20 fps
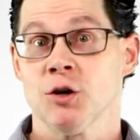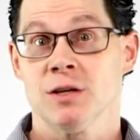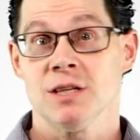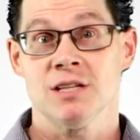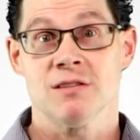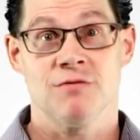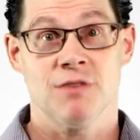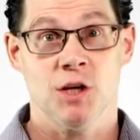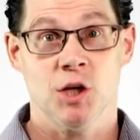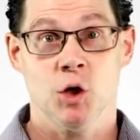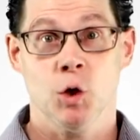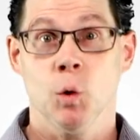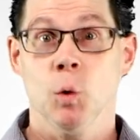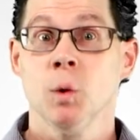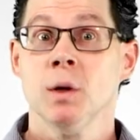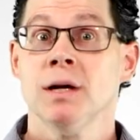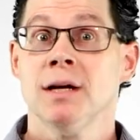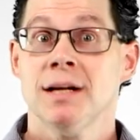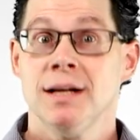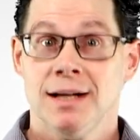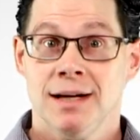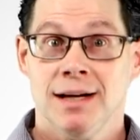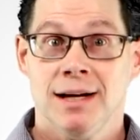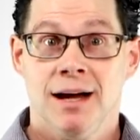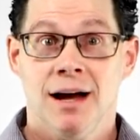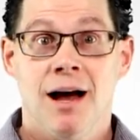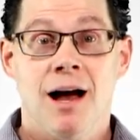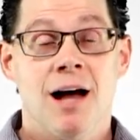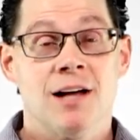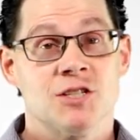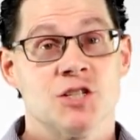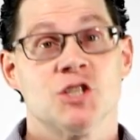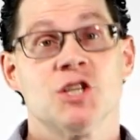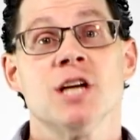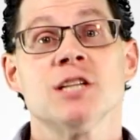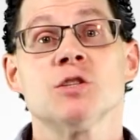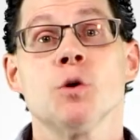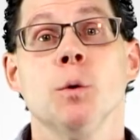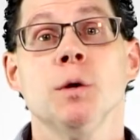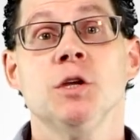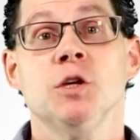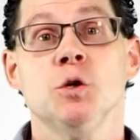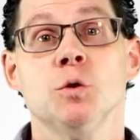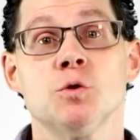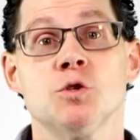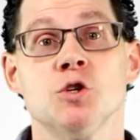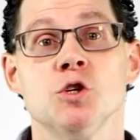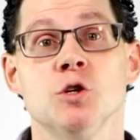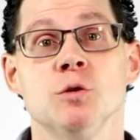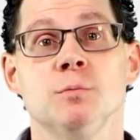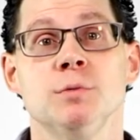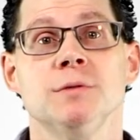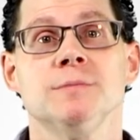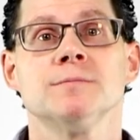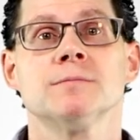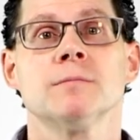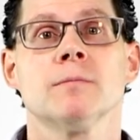in this video, I suggest going to YouTube,